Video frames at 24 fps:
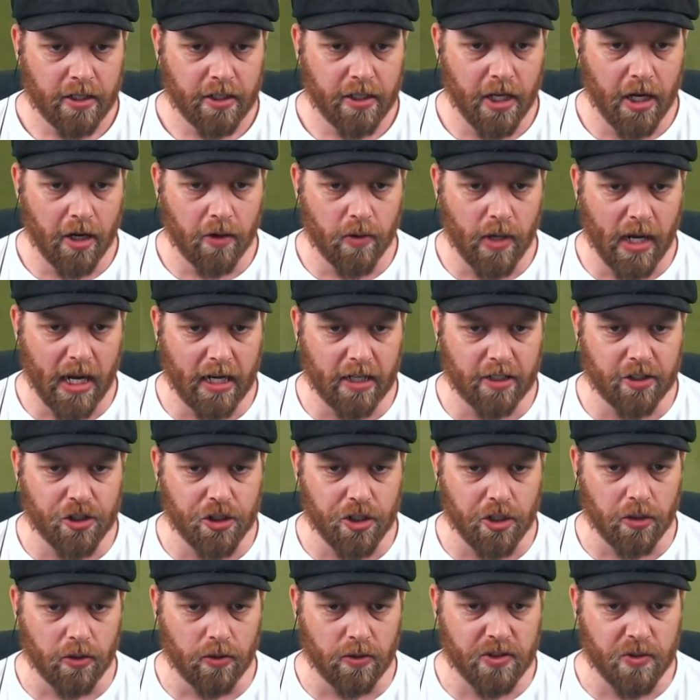Johan
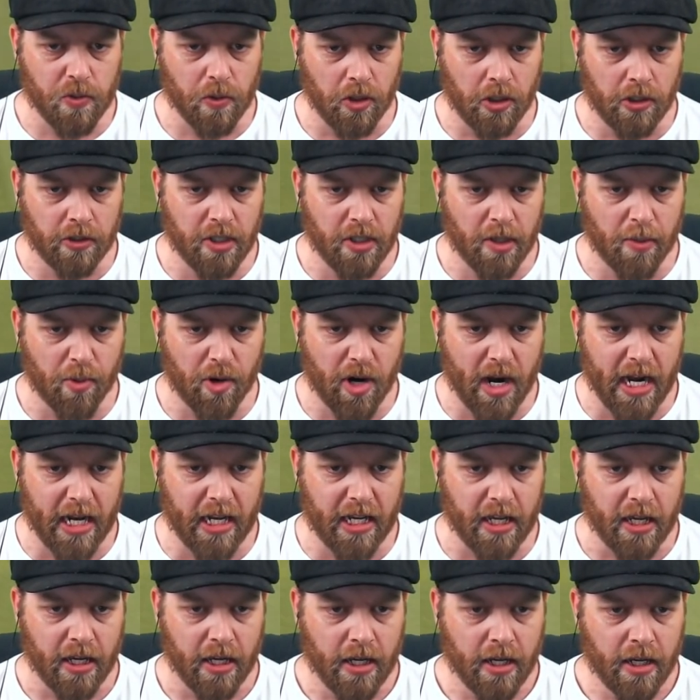Schultz on the break.